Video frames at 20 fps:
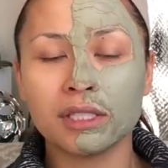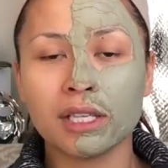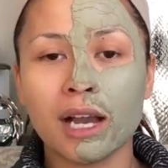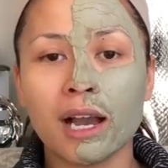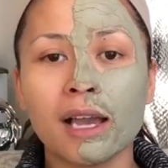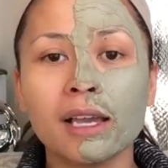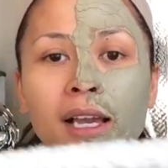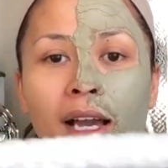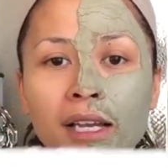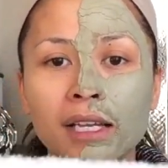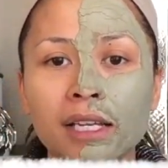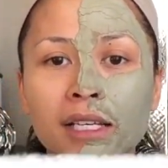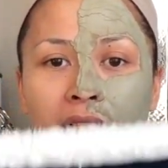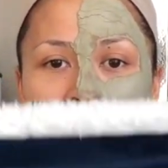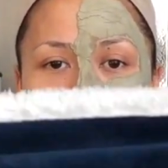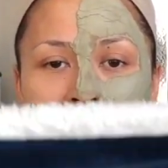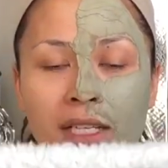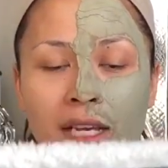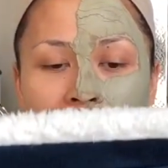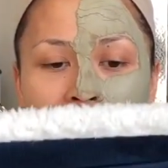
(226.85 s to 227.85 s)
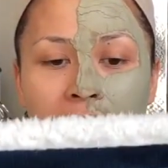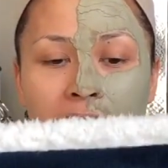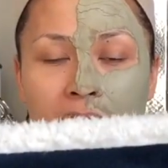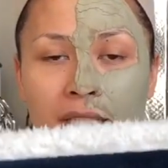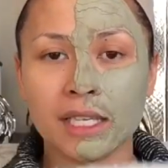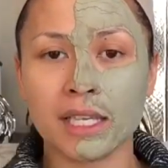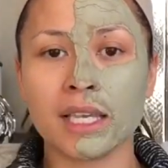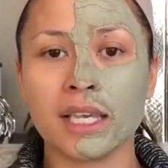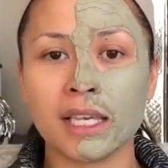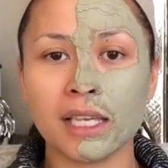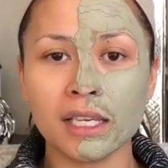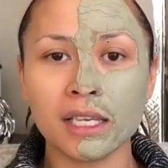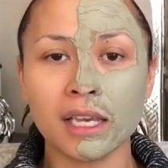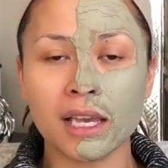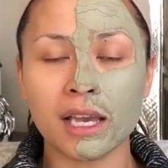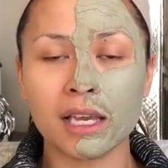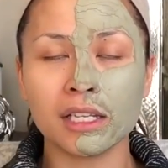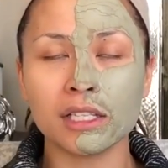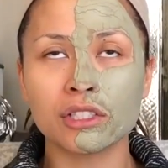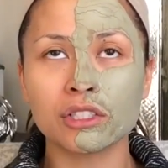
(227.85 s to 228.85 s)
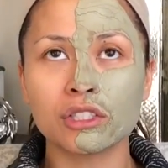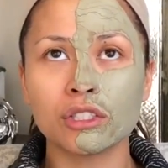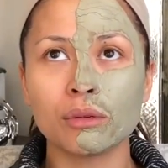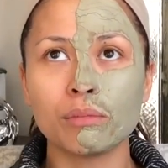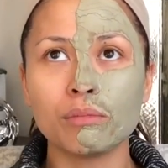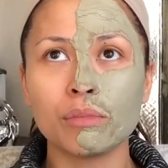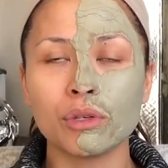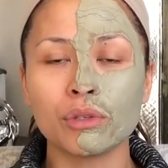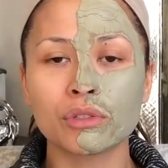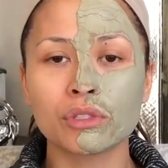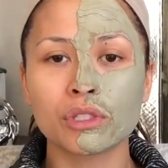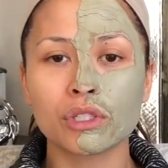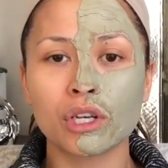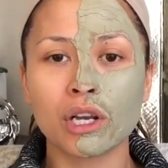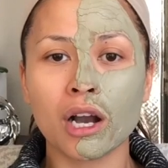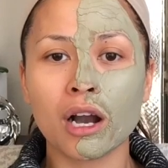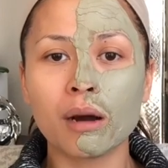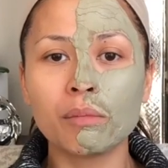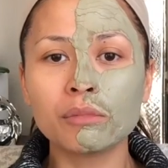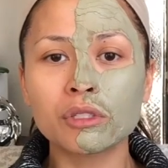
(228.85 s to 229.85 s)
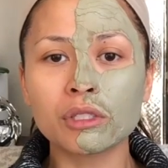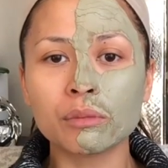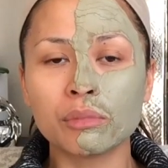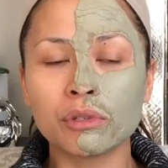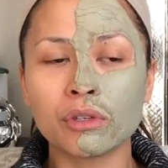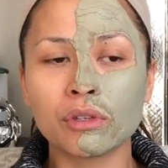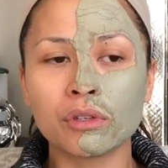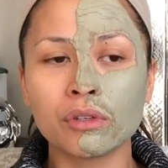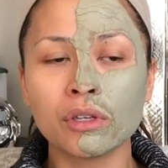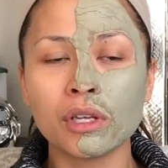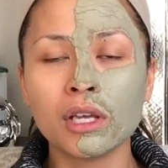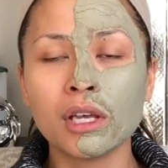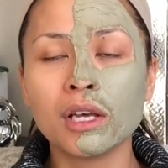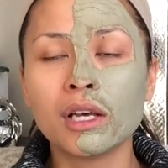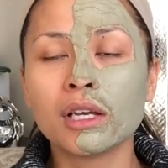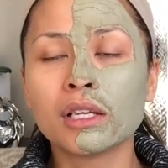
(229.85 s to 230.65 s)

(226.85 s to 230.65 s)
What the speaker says: I got it in a size king, and it's the most comfortable,